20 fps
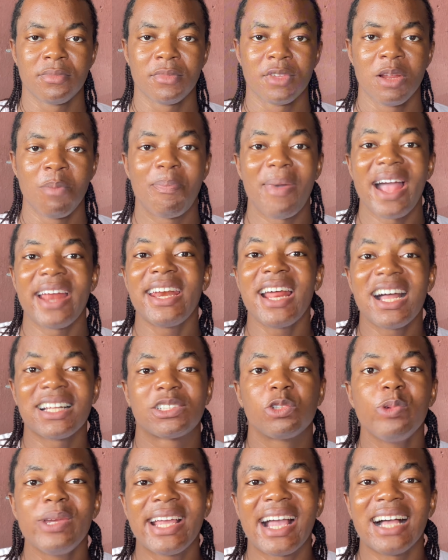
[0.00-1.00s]
By
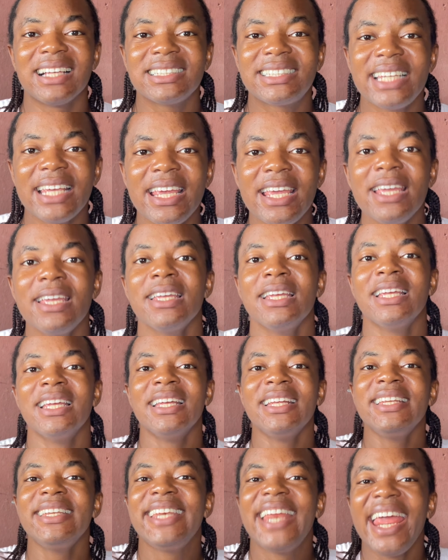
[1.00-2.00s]
that we can say
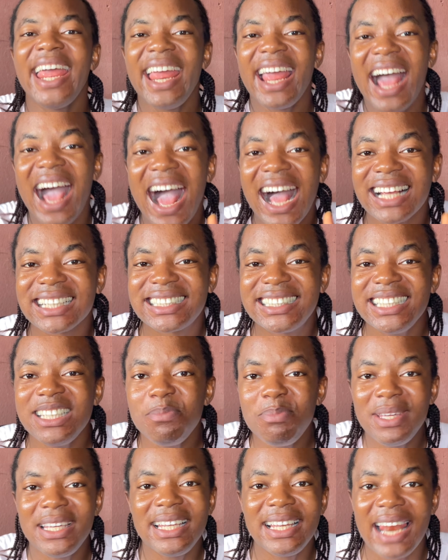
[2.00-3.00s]
they are
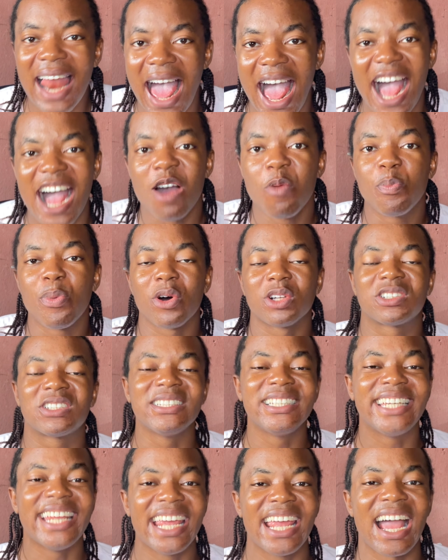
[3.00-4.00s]
similar, but
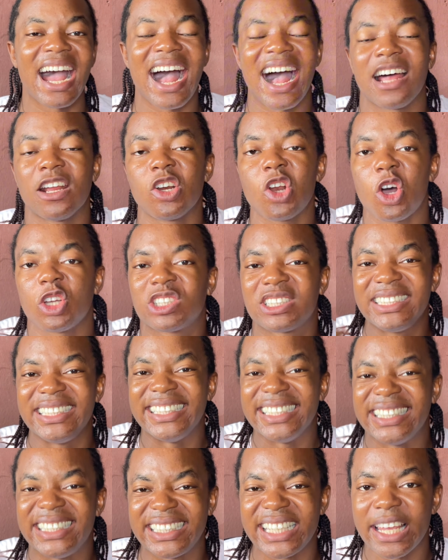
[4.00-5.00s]
they are not the
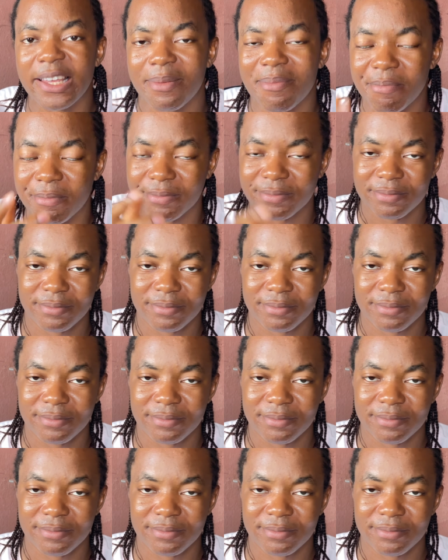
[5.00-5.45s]
same.